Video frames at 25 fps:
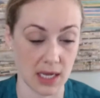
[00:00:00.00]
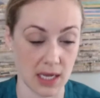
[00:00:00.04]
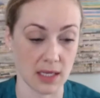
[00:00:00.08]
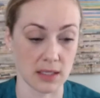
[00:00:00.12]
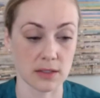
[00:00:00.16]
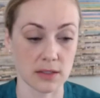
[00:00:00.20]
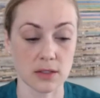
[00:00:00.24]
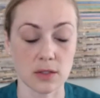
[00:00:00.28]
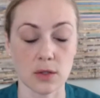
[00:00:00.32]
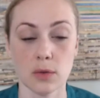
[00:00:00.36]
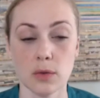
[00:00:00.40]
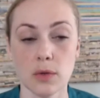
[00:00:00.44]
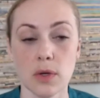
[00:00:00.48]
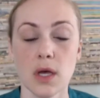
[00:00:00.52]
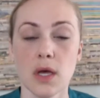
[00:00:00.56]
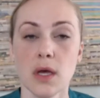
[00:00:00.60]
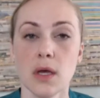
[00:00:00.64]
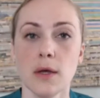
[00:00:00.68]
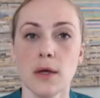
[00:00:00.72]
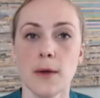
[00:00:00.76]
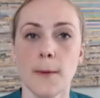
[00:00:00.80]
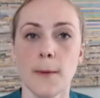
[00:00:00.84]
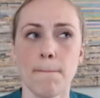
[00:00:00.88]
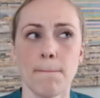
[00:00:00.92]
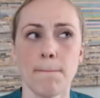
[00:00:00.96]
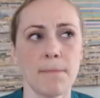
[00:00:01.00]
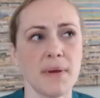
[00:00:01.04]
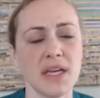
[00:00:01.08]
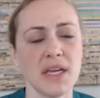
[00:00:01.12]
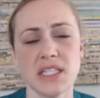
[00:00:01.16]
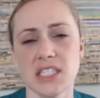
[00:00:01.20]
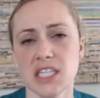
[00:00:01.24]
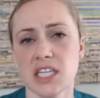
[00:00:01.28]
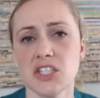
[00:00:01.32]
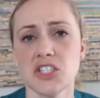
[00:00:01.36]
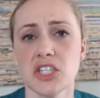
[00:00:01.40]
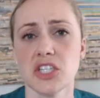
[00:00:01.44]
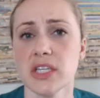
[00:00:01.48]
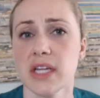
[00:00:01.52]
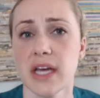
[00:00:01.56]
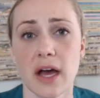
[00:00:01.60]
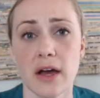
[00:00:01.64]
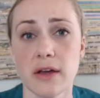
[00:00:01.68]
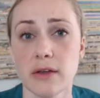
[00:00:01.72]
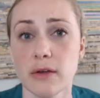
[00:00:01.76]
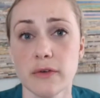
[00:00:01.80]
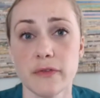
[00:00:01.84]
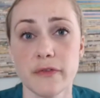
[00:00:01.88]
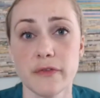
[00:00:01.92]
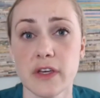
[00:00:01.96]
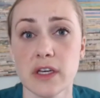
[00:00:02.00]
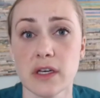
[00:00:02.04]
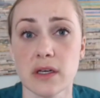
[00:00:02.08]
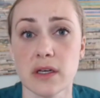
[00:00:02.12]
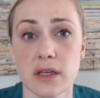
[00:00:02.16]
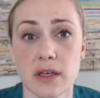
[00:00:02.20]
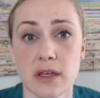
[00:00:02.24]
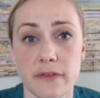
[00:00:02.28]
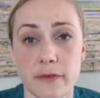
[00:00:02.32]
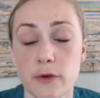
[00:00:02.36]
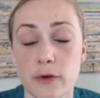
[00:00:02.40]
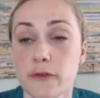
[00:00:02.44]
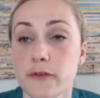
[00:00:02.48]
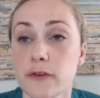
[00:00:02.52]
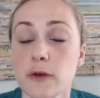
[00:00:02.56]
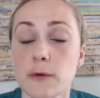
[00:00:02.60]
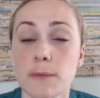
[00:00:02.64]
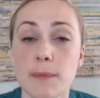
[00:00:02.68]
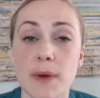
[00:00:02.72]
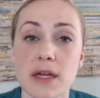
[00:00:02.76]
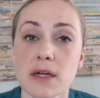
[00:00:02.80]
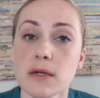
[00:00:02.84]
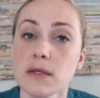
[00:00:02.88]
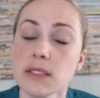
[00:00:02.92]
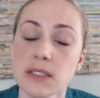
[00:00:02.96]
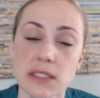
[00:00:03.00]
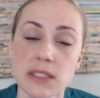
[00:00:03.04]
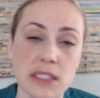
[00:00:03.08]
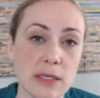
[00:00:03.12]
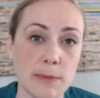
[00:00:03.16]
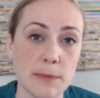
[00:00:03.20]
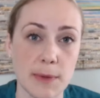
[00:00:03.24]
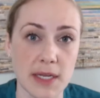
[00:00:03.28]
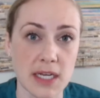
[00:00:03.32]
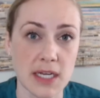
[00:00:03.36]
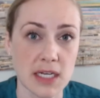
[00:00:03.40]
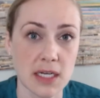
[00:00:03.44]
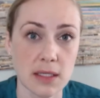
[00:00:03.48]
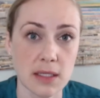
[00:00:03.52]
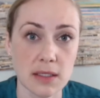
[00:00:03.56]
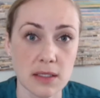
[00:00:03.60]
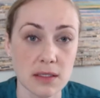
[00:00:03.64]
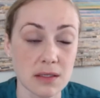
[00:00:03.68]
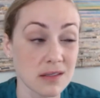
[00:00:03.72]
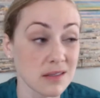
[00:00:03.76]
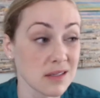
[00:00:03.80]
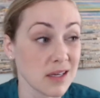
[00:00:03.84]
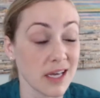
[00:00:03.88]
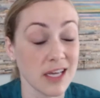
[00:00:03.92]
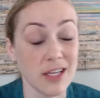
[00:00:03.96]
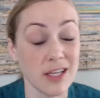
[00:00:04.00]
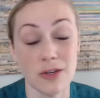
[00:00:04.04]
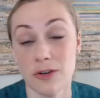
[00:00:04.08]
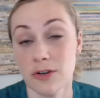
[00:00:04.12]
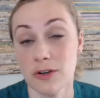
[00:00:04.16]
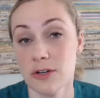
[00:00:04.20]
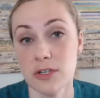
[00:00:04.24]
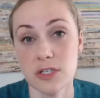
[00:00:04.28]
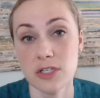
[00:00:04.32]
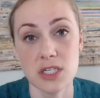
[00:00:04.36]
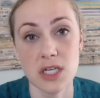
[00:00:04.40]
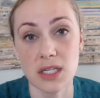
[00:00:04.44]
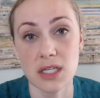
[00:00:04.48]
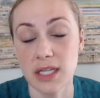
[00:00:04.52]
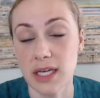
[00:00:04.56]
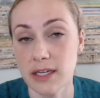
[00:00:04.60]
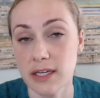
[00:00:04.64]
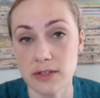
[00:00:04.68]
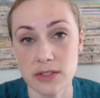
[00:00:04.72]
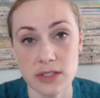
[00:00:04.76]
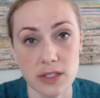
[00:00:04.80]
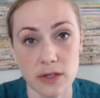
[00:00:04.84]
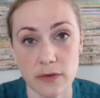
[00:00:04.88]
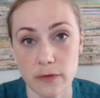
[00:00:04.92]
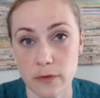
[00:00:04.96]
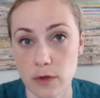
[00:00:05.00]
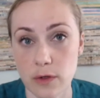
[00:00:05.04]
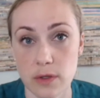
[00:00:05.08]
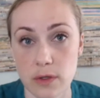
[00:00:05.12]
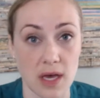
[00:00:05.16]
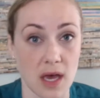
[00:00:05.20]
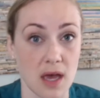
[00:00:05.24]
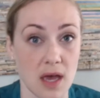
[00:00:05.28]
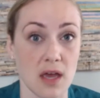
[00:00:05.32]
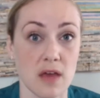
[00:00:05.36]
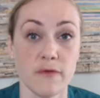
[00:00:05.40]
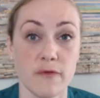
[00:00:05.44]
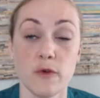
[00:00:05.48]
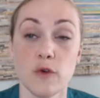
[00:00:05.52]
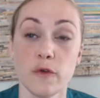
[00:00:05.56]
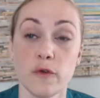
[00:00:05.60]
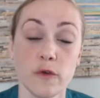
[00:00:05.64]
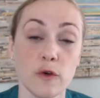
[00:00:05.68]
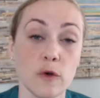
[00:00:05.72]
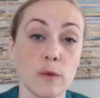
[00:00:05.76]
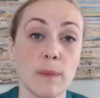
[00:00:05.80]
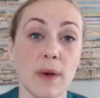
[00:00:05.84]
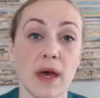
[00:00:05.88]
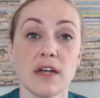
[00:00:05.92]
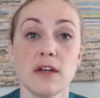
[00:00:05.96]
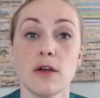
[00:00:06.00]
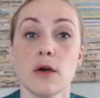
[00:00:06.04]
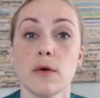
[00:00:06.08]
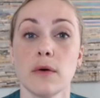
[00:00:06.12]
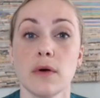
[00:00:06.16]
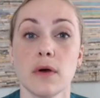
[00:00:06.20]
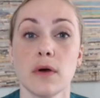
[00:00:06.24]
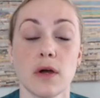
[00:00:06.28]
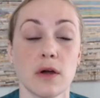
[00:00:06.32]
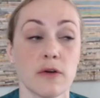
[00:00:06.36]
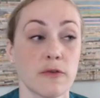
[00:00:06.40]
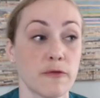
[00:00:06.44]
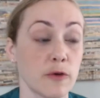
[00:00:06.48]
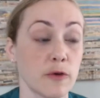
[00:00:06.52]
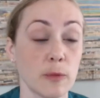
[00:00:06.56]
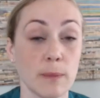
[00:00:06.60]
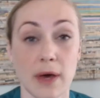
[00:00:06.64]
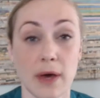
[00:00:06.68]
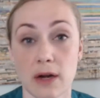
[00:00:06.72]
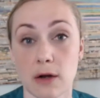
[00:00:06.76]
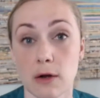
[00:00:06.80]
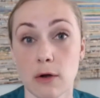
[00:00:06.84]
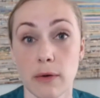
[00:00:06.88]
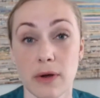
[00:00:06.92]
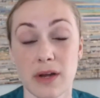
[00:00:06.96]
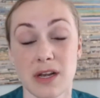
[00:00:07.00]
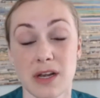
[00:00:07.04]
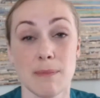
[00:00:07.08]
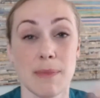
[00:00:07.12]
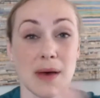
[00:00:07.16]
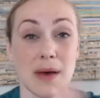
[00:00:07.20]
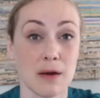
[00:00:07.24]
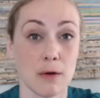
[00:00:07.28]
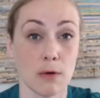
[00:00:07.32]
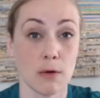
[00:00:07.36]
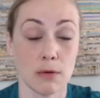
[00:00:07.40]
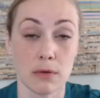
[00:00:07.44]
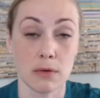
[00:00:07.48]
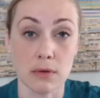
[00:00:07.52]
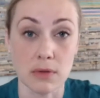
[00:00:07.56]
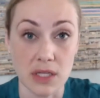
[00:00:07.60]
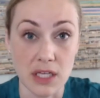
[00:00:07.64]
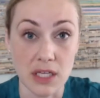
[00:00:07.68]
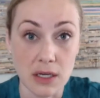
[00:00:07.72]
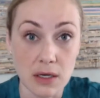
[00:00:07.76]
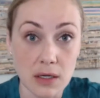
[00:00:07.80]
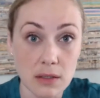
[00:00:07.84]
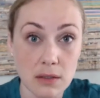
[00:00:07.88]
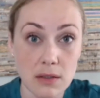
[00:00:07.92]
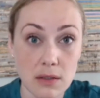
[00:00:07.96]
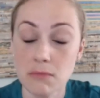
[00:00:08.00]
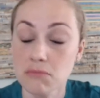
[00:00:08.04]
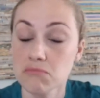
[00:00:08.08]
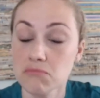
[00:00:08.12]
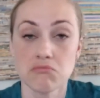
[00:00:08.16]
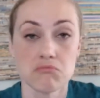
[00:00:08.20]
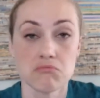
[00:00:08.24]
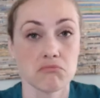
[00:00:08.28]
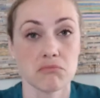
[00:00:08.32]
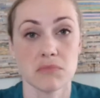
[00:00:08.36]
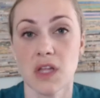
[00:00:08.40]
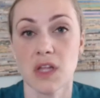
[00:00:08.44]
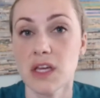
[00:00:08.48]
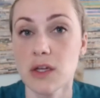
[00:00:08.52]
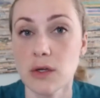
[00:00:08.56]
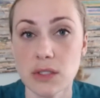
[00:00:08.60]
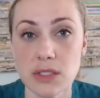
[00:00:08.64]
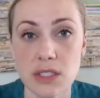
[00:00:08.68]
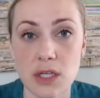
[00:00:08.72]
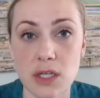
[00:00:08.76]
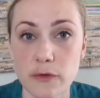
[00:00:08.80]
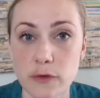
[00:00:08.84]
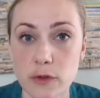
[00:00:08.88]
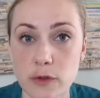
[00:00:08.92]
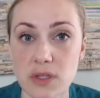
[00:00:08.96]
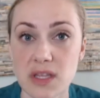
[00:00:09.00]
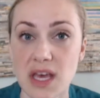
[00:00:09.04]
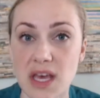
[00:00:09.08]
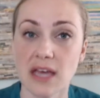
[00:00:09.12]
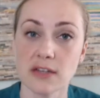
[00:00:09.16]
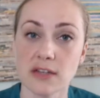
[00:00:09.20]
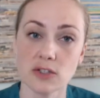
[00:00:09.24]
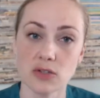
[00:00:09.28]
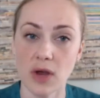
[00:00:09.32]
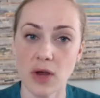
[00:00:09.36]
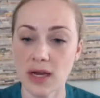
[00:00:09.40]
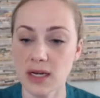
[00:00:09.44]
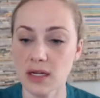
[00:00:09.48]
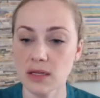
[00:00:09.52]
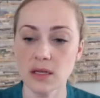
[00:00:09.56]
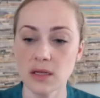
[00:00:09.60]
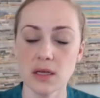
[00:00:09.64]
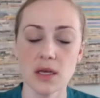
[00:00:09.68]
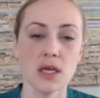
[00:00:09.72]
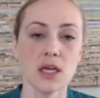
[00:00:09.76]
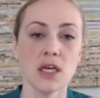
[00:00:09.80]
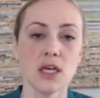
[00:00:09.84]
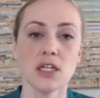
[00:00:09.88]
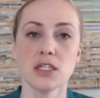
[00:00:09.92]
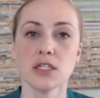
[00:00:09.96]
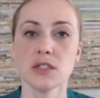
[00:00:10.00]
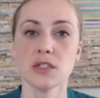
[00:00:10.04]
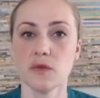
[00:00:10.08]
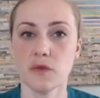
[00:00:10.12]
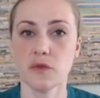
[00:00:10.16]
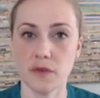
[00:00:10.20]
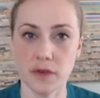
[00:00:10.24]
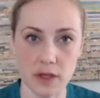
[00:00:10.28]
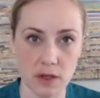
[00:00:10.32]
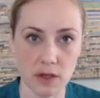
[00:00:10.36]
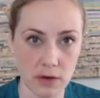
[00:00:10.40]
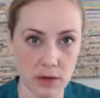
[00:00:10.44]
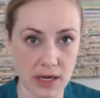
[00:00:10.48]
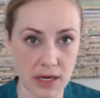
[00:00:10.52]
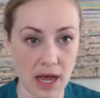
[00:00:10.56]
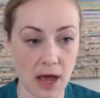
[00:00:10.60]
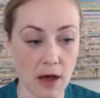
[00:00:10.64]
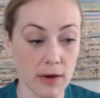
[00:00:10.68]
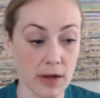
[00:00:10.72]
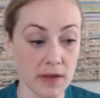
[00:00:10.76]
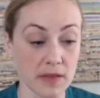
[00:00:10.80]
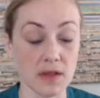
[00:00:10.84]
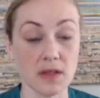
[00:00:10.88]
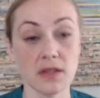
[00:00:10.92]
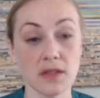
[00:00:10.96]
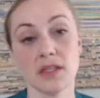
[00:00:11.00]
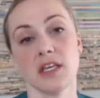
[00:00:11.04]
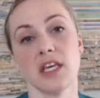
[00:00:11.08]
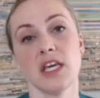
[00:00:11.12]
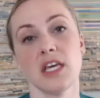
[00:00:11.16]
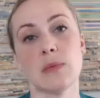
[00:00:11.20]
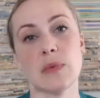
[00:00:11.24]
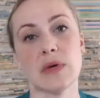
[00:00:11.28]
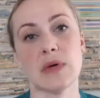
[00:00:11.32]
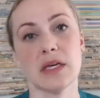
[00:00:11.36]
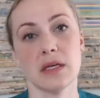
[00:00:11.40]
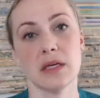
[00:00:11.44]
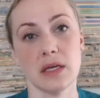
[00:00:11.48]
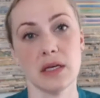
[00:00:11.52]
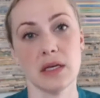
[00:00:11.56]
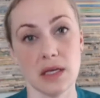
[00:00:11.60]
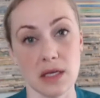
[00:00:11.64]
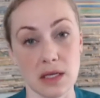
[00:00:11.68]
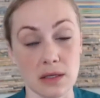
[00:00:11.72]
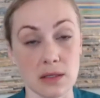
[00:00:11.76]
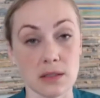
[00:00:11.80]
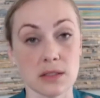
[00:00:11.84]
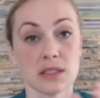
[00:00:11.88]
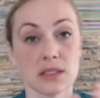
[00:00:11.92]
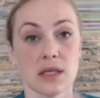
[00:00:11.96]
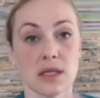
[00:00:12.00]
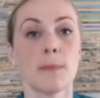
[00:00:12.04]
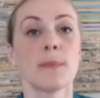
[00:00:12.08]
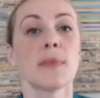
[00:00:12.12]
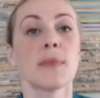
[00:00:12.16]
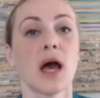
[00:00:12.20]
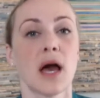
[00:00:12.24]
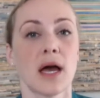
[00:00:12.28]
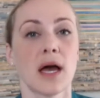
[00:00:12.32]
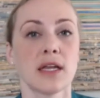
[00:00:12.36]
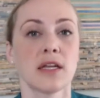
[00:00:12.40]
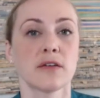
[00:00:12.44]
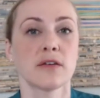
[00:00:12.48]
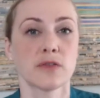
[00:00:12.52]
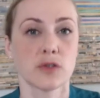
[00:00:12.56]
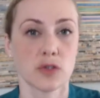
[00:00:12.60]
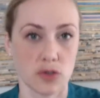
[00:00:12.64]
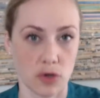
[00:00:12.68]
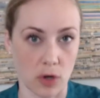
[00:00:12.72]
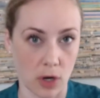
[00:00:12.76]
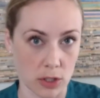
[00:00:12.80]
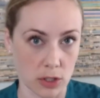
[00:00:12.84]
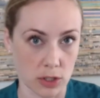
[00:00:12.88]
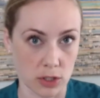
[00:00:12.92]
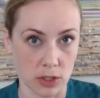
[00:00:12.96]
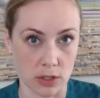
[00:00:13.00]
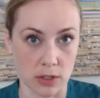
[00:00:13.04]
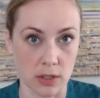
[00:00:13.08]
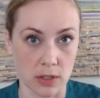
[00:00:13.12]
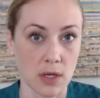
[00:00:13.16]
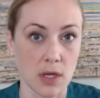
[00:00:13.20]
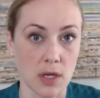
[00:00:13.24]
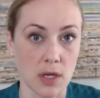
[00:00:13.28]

And so pay attention to how you feel. If you feel better sleeping in a little, I encourage you to let yourself do that. If you feel bed go, or feel better going to bed earlier, let yourself do that. Try to just figure it out and then keep it in some kind of structure